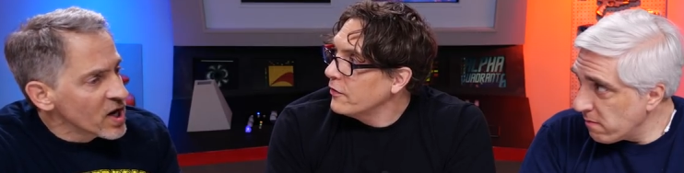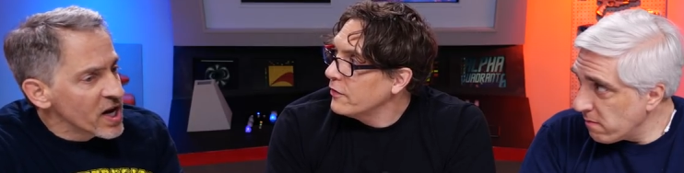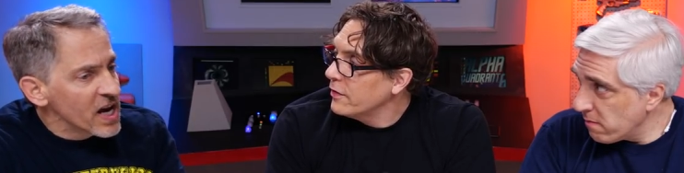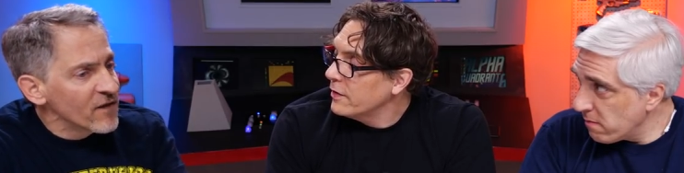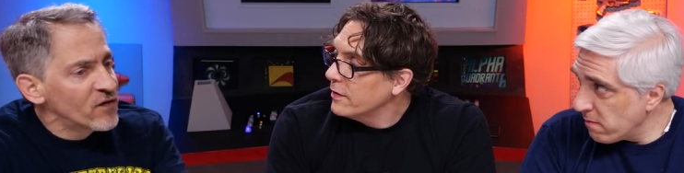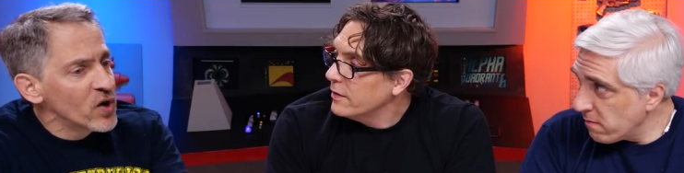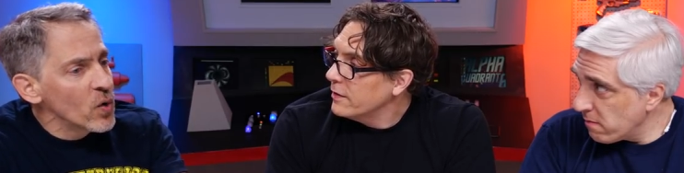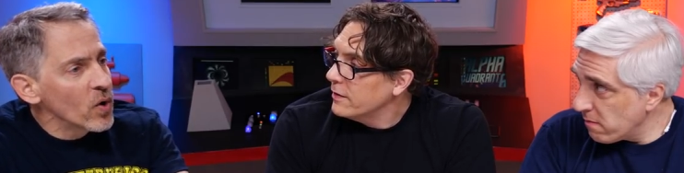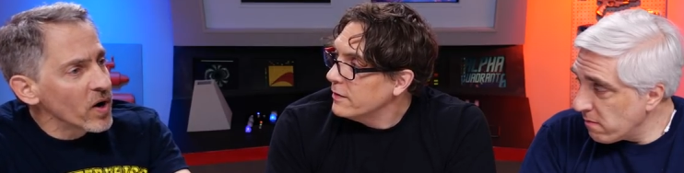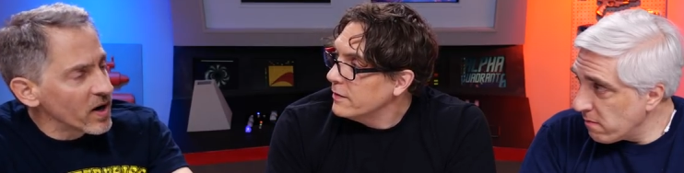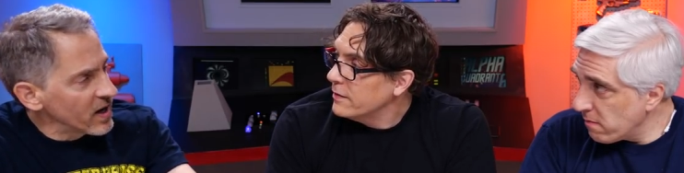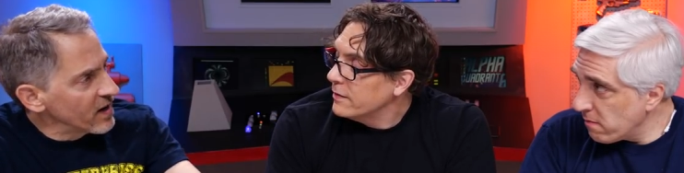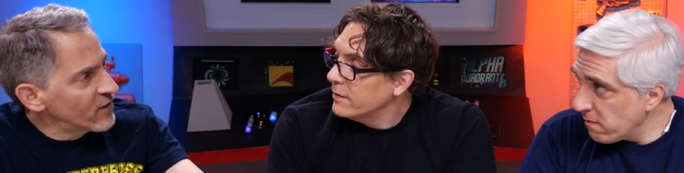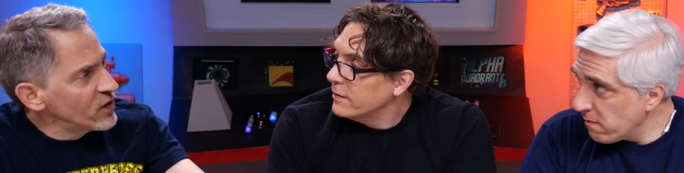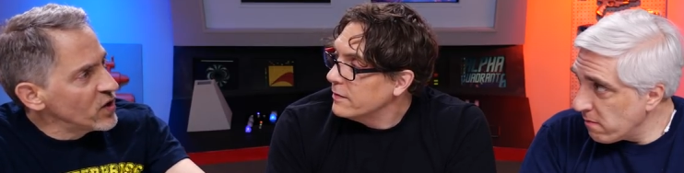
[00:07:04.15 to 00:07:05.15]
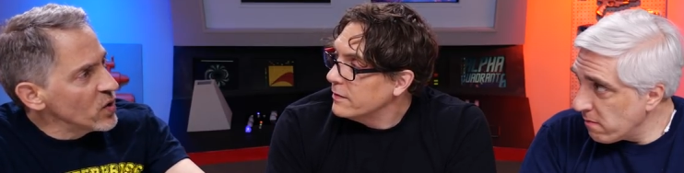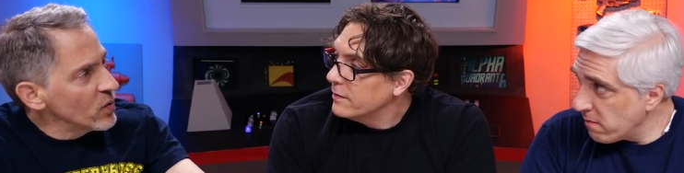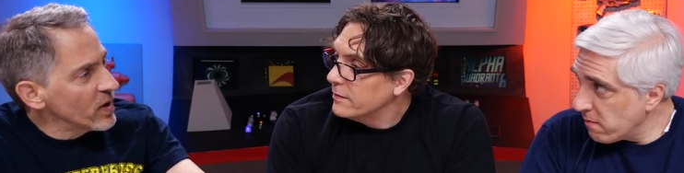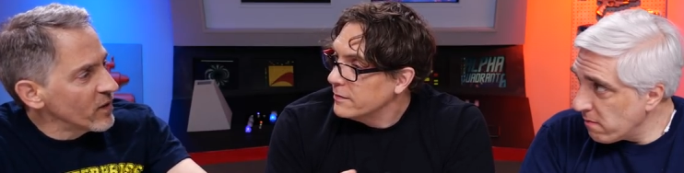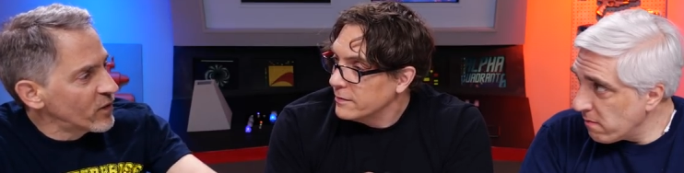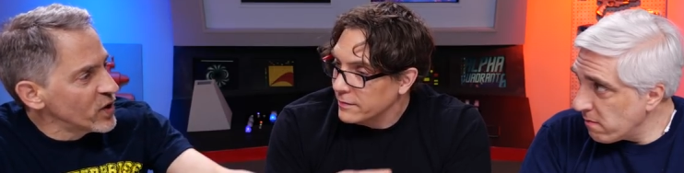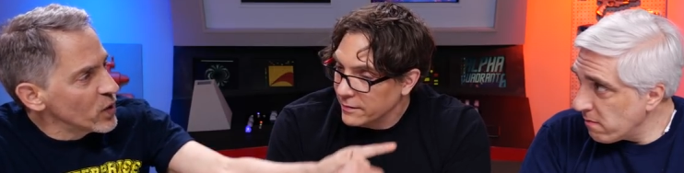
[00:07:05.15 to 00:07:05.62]
Speaker 1: ship. If you are if you
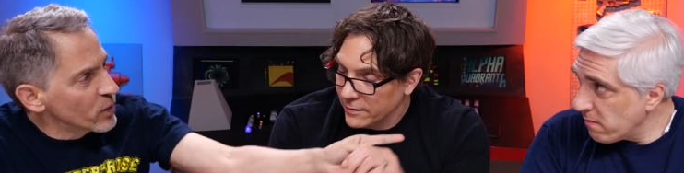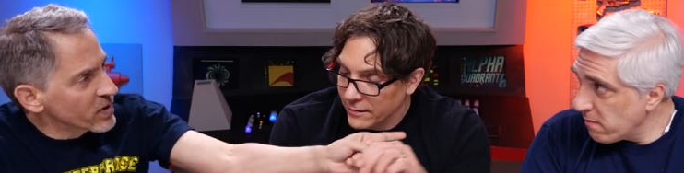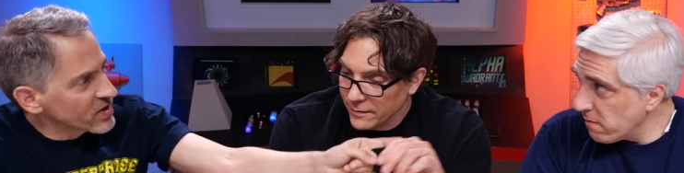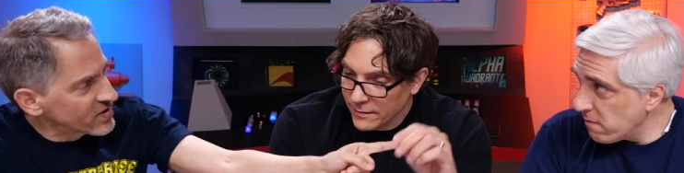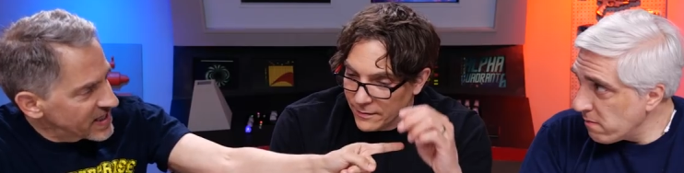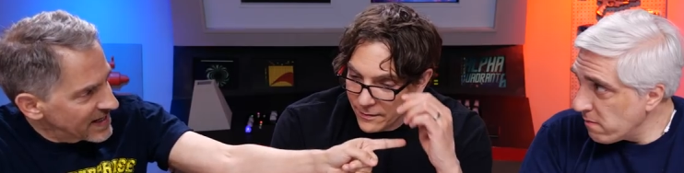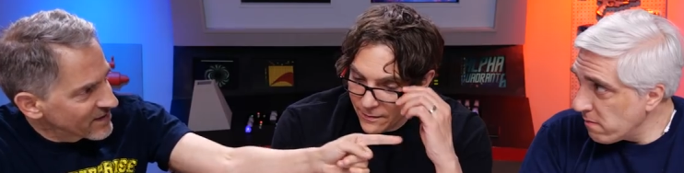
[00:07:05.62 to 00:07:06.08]
if you were Steve,